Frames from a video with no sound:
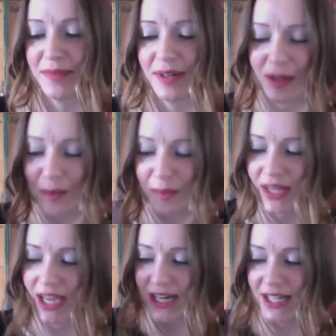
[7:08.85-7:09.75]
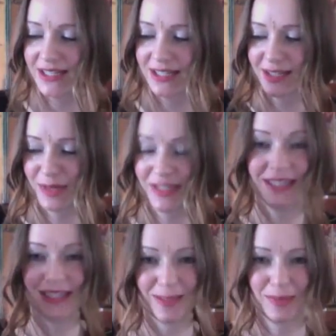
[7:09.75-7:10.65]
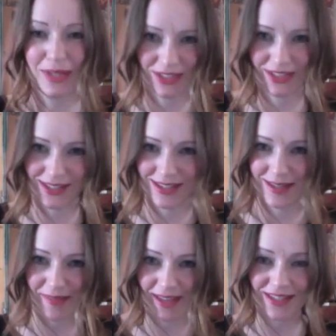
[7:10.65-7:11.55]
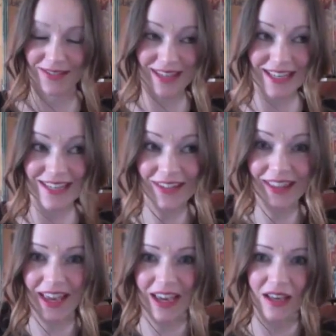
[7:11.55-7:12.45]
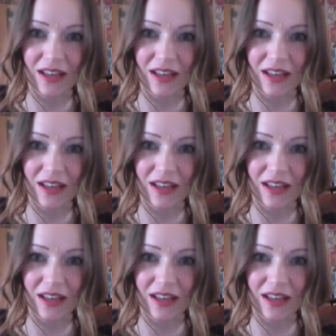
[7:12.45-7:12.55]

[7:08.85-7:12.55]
But a complaint is expressing displeasure in something. So even like